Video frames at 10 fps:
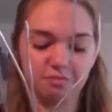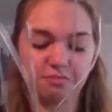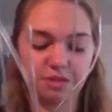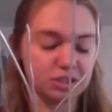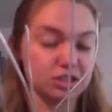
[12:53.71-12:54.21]

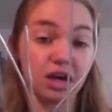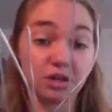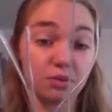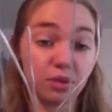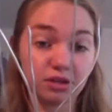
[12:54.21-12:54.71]
by just
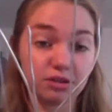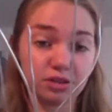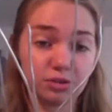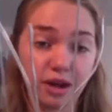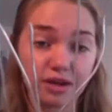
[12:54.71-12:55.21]
cutting one of the
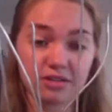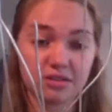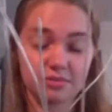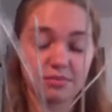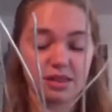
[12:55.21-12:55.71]
two
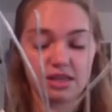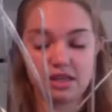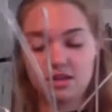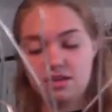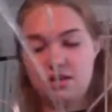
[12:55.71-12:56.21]
wires.
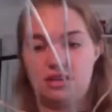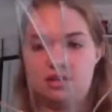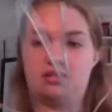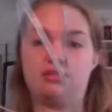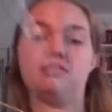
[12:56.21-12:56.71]

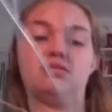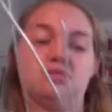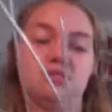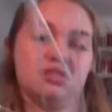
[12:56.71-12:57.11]
And let's see